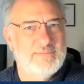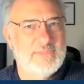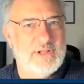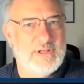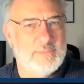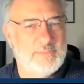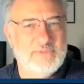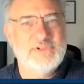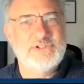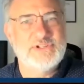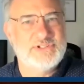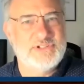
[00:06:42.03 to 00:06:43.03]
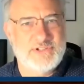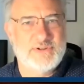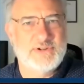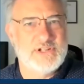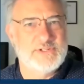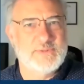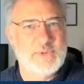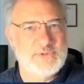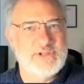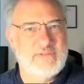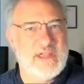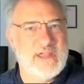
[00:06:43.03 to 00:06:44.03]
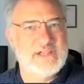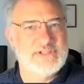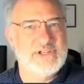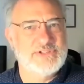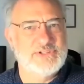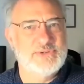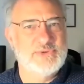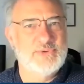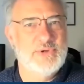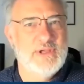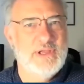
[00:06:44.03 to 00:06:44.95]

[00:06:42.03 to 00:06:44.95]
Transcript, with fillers: uh, uh, privileges that they're not supposed to have access to.